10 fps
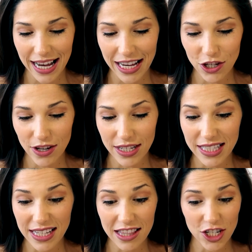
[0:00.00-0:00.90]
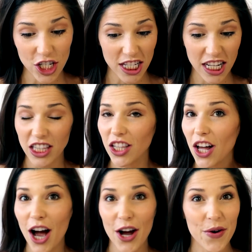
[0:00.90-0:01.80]
As you can see, there's just a
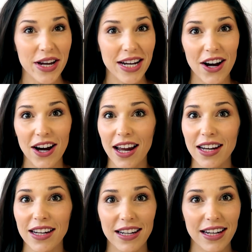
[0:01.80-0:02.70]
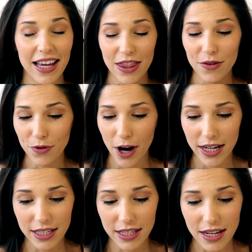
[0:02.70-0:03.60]
lot going on in the
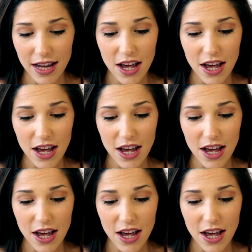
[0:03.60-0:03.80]
front.